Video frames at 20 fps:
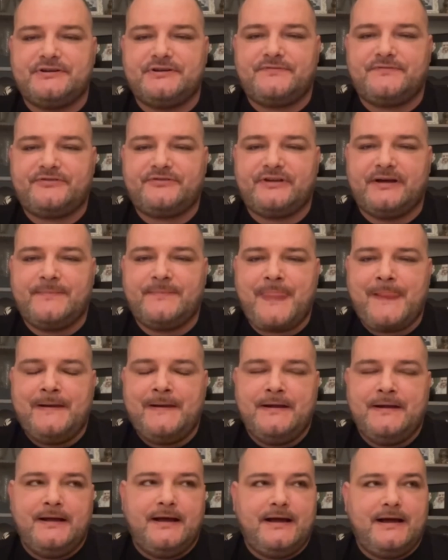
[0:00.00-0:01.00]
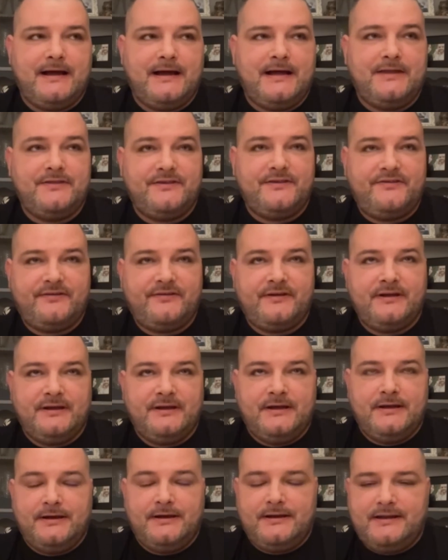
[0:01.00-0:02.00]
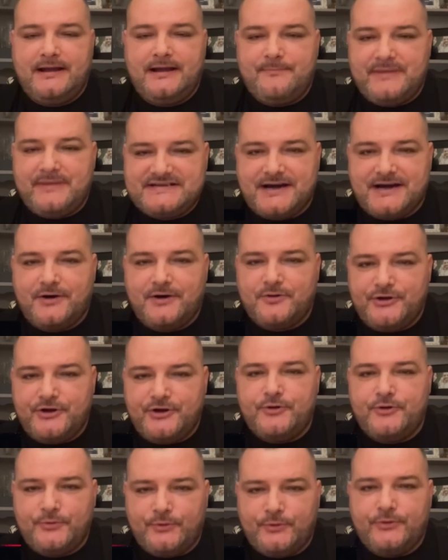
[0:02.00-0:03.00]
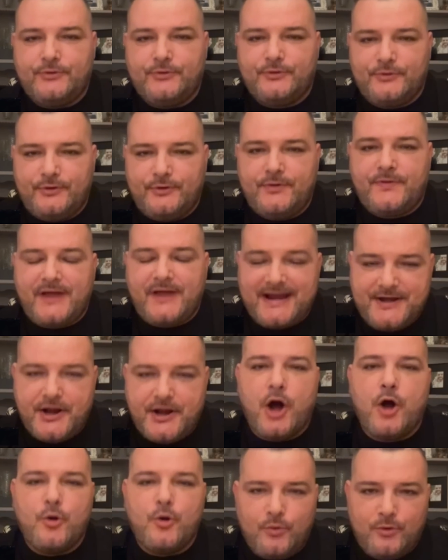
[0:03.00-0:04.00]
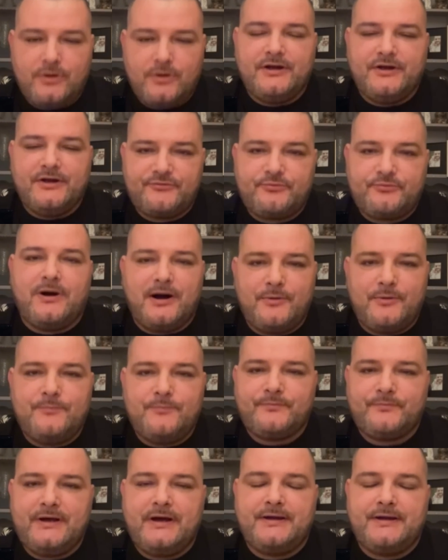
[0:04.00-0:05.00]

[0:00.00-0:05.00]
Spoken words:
officer. And let me tell you, they know as well.